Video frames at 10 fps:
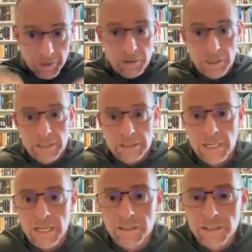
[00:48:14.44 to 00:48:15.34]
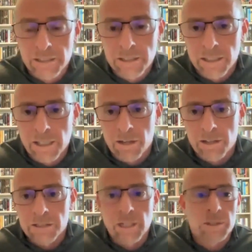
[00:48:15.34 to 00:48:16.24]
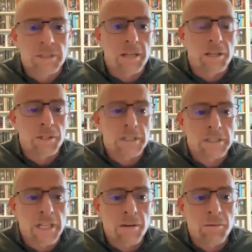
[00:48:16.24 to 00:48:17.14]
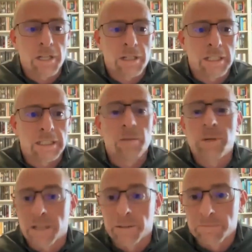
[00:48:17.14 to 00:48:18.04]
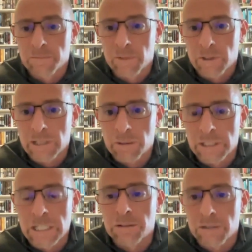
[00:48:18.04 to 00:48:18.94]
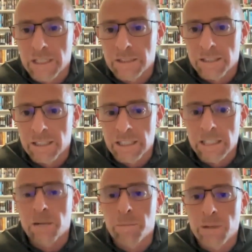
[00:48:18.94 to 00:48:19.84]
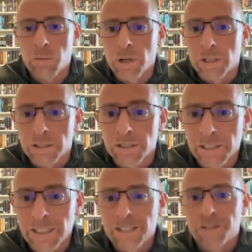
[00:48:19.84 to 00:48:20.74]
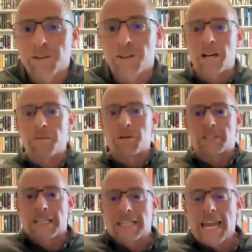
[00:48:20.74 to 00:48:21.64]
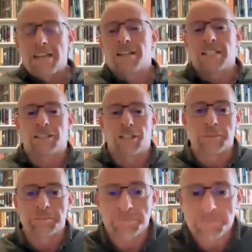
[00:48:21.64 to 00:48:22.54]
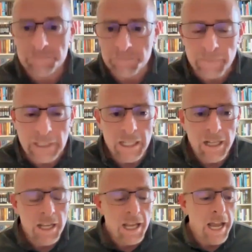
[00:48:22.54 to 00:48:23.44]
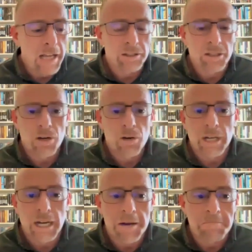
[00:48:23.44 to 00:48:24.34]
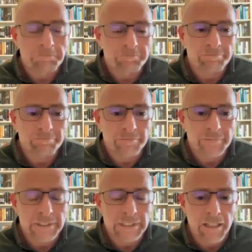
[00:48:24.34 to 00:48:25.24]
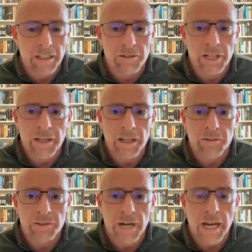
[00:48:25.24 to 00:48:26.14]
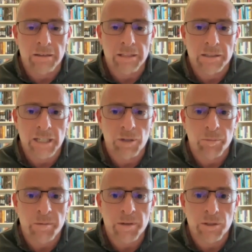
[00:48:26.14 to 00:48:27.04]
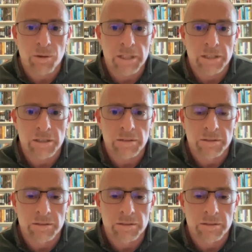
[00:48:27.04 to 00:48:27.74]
They were going to stay, or the Jebusite, they were going to stay in, in Gibeah because it was an Israelite city, and it ended up being worse for them. It was like a Canaanite city. And so, um, oh, now I got off track. Ligon, t- remind me of the question.